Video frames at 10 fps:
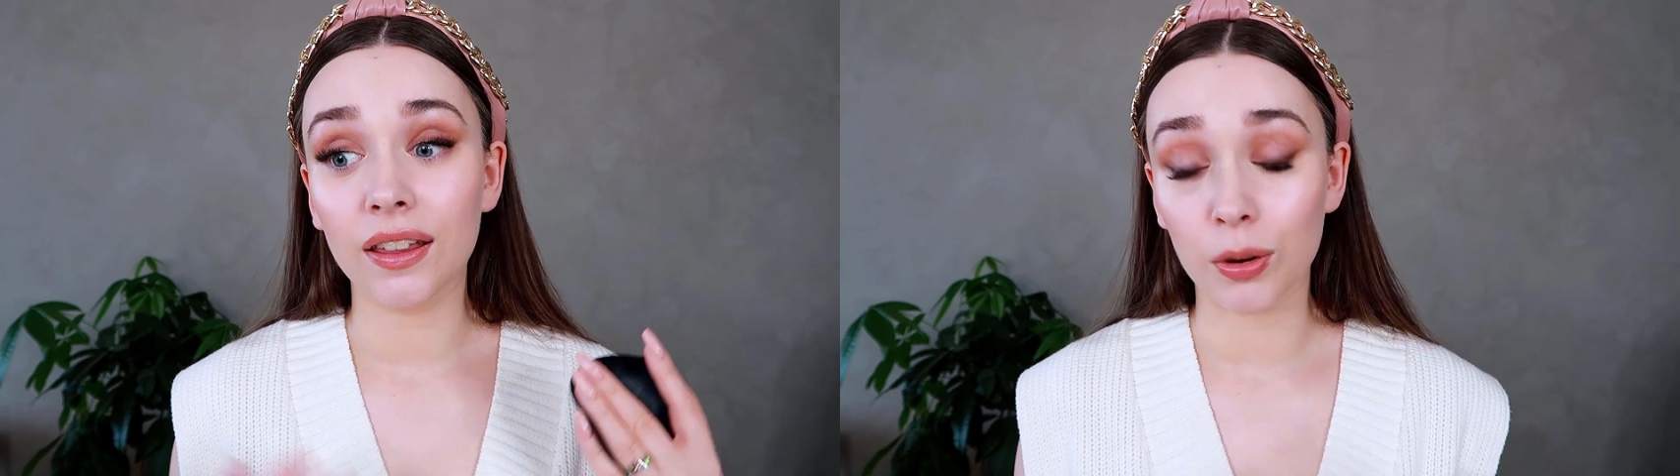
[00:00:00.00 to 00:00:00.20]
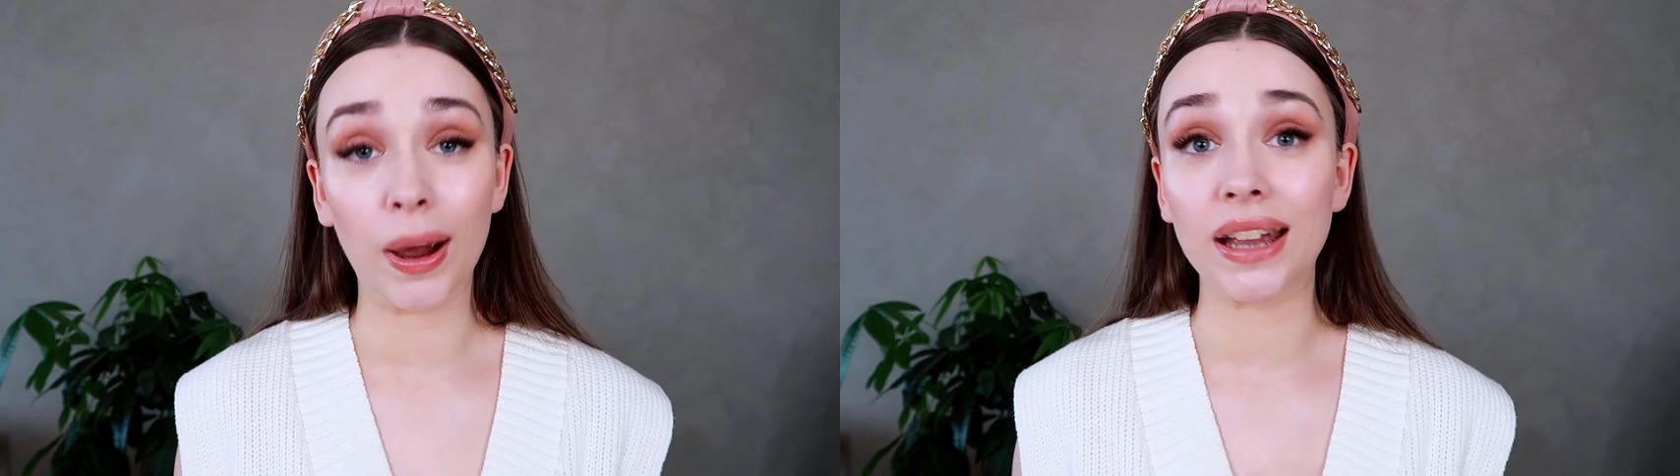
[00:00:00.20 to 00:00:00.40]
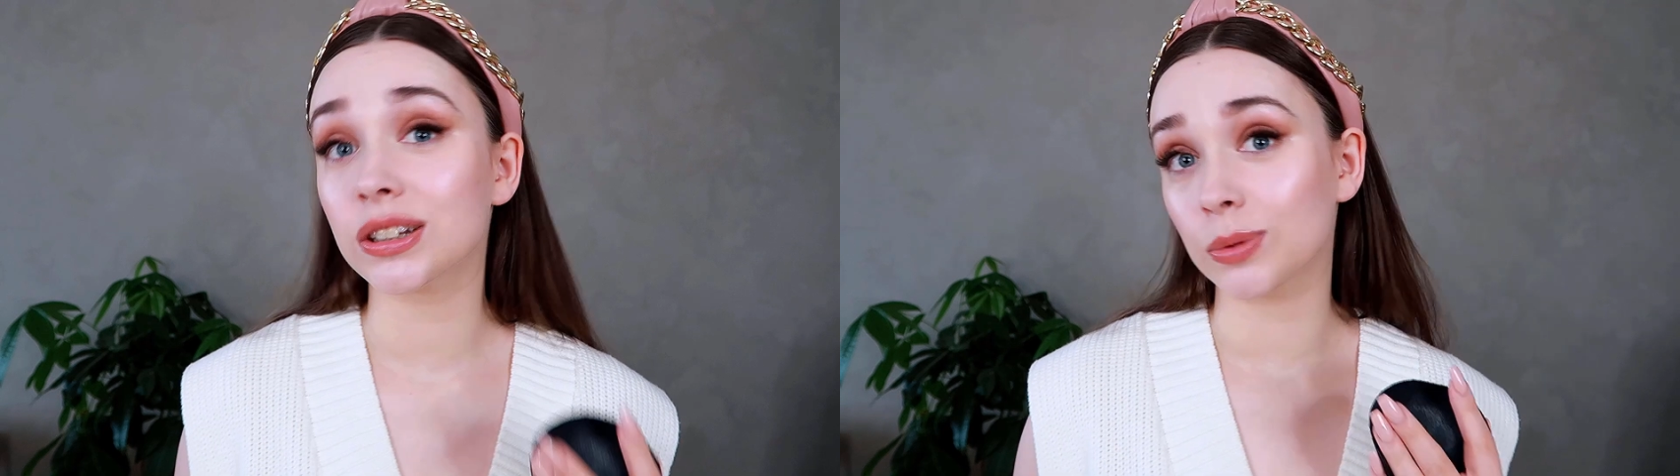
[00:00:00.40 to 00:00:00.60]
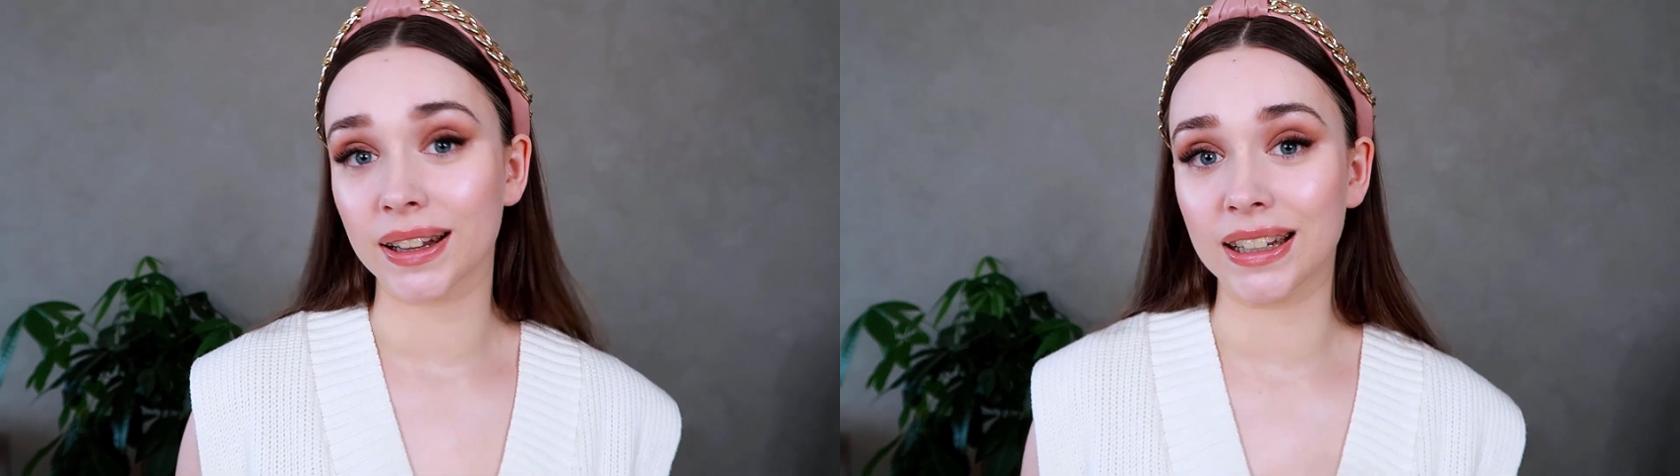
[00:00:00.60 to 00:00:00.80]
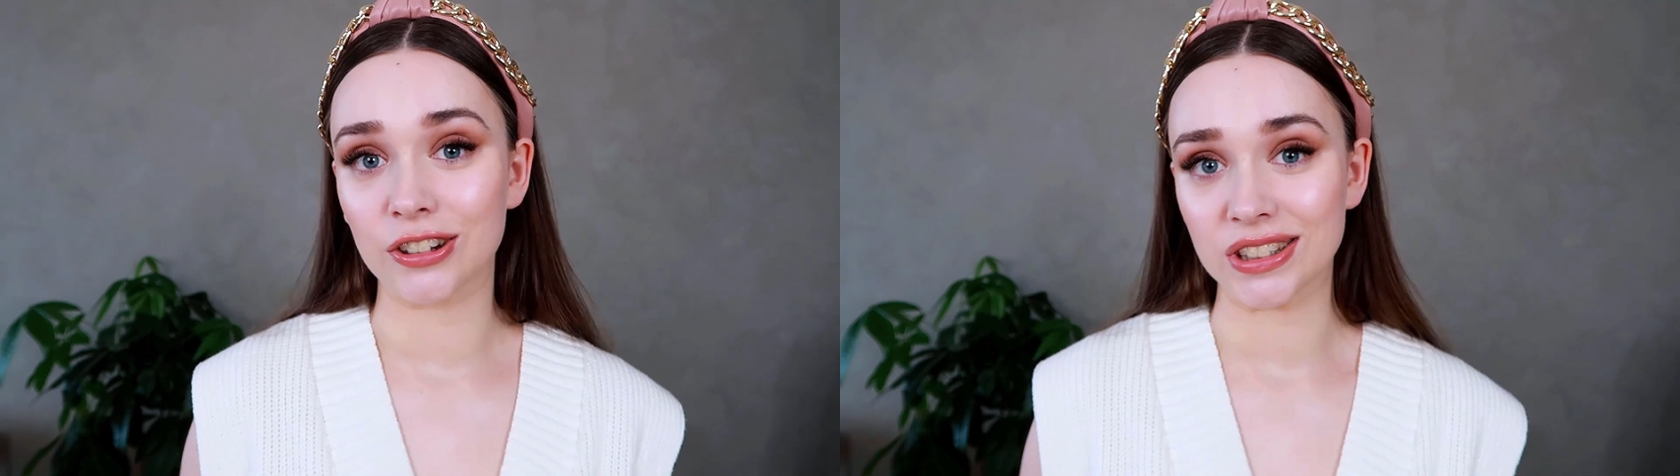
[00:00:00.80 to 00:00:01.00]
the waste
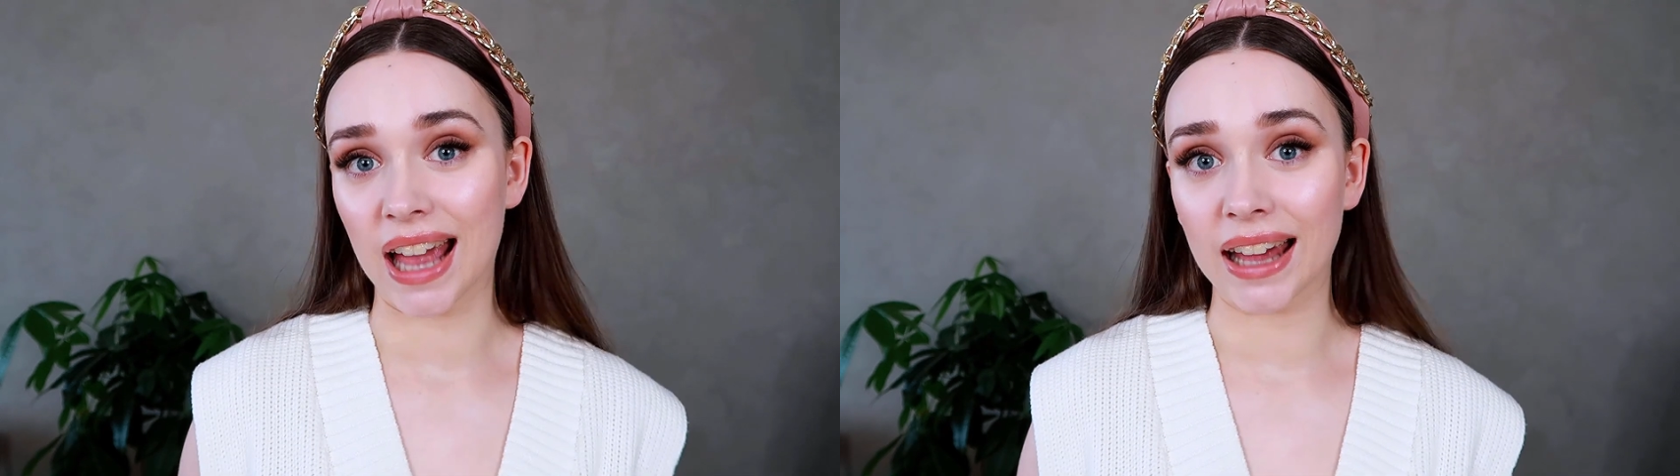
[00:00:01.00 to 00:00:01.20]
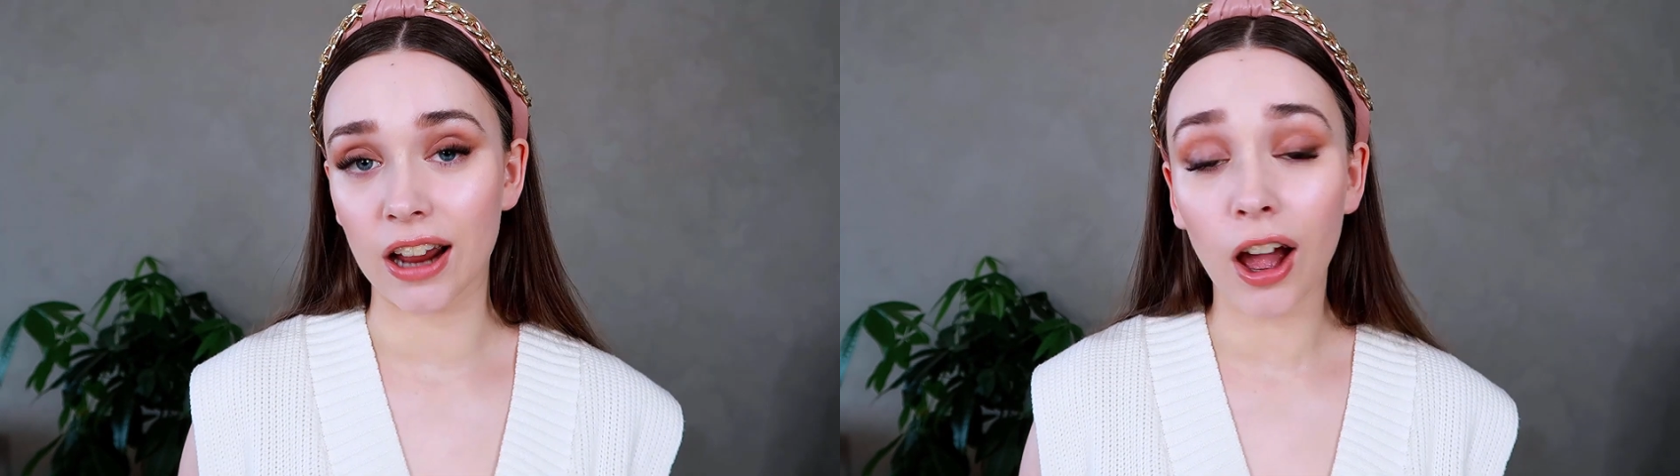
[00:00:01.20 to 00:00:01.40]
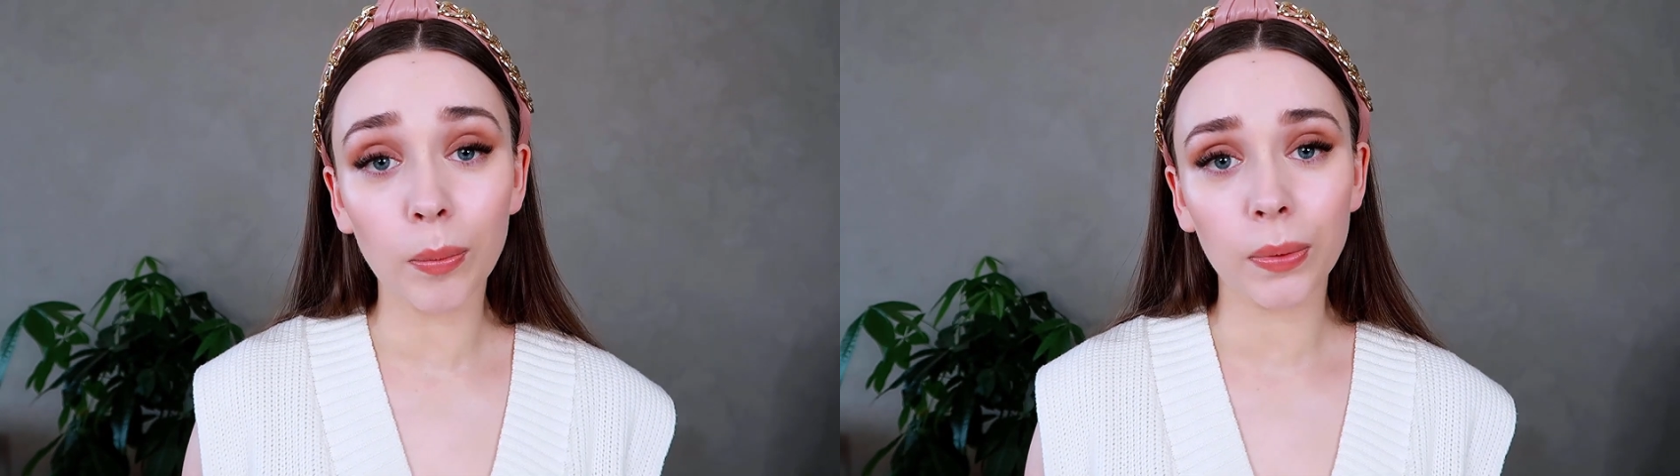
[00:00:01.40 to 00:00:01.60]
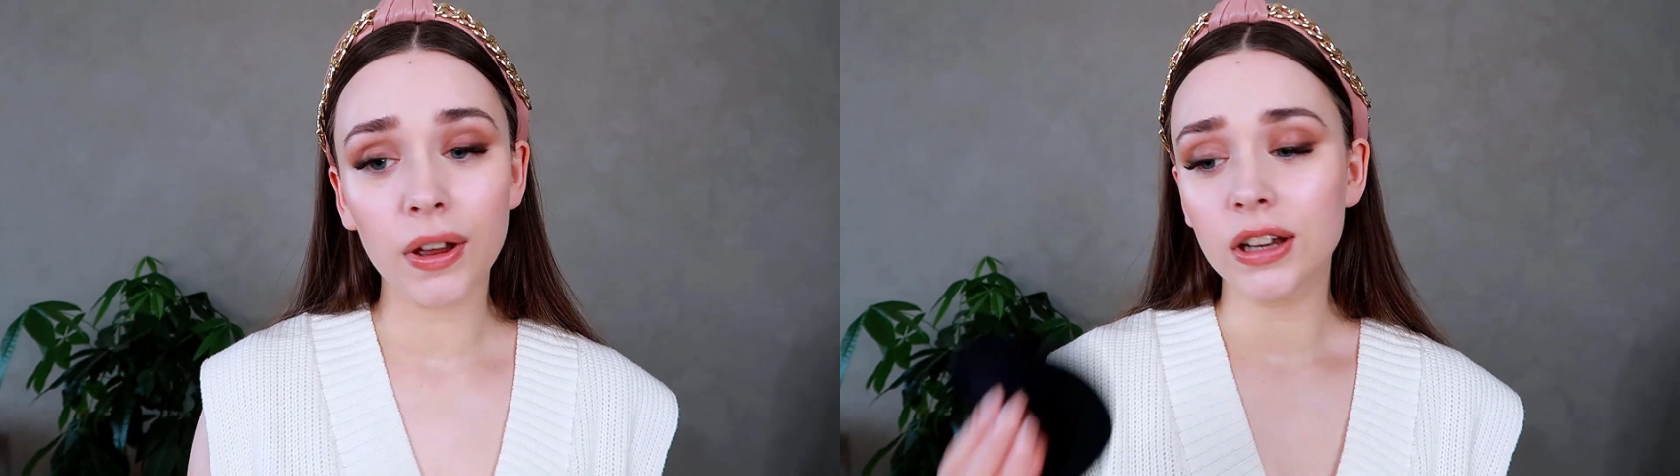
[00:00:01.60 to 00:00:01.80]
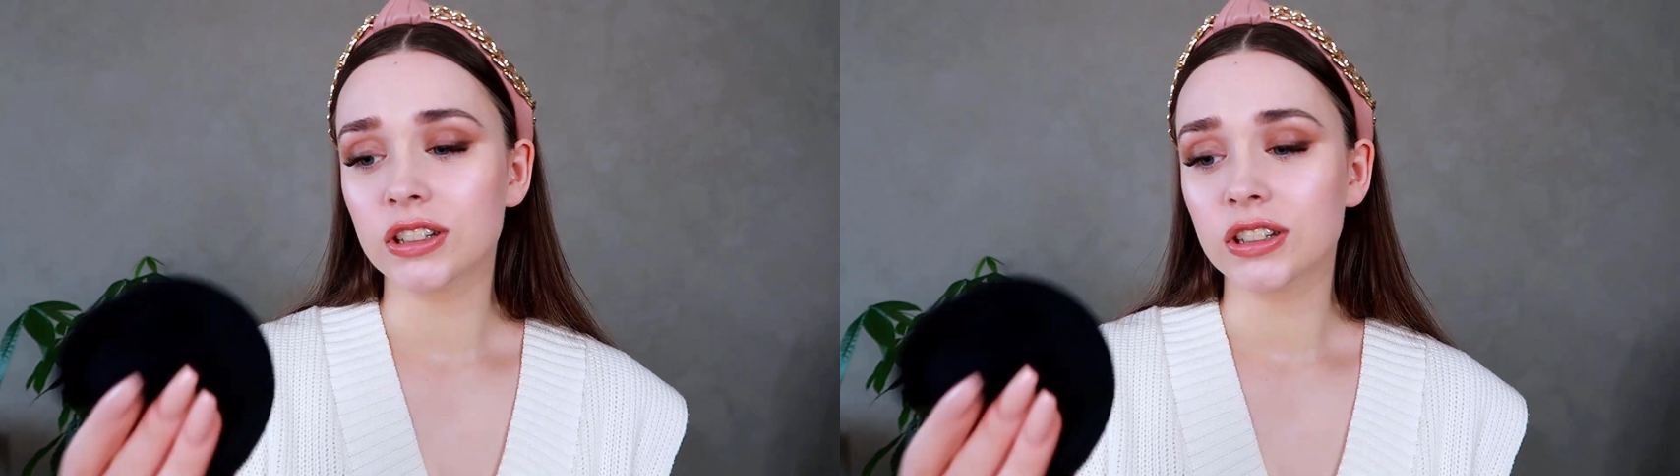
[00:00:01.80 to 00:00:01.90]
really does add up.